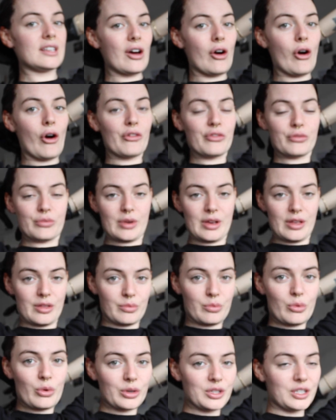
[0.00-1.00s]
it off
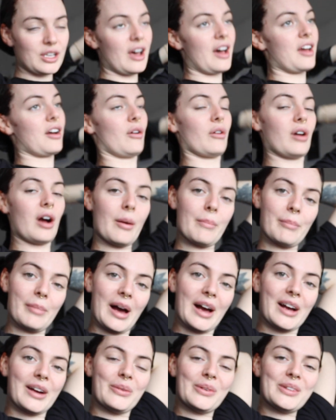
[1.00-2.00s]
with water and I'll come
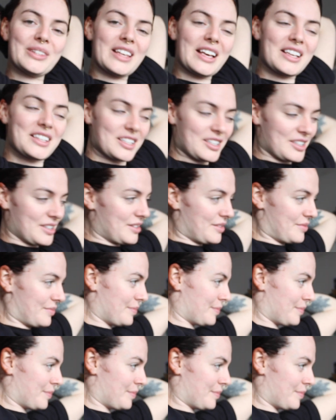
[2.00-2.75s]
back once it's done.